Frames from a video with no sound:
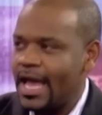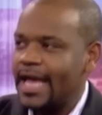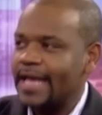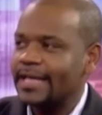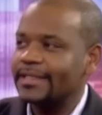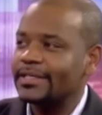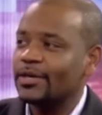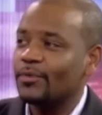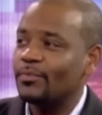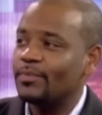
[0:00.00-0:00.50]

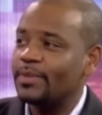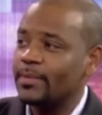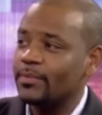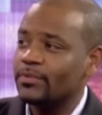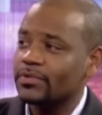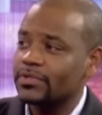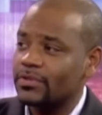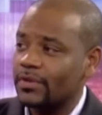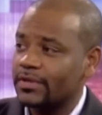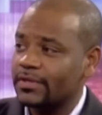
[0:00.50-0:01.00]
until
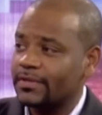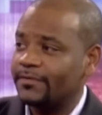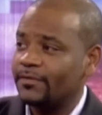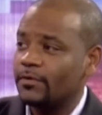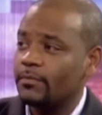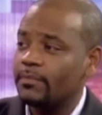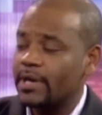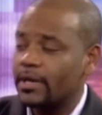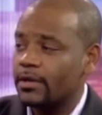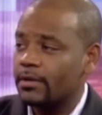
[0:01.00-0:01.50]
people start to
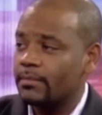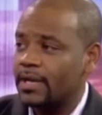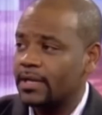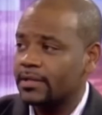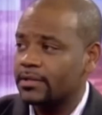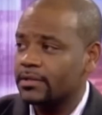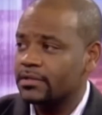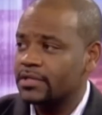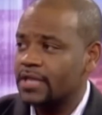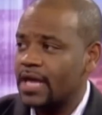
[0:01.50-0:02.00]
feel better
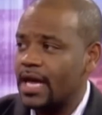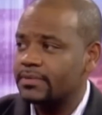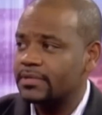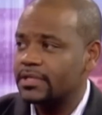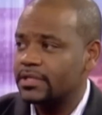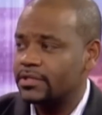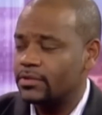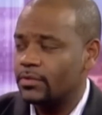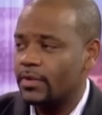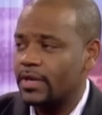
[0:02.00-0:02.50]
about their job
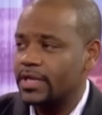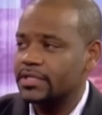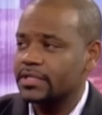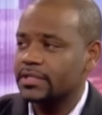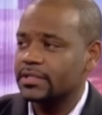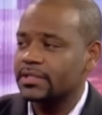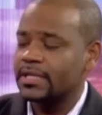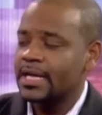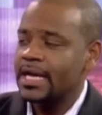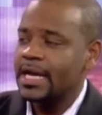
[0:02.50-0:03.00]

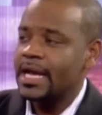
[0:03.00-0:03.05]
situations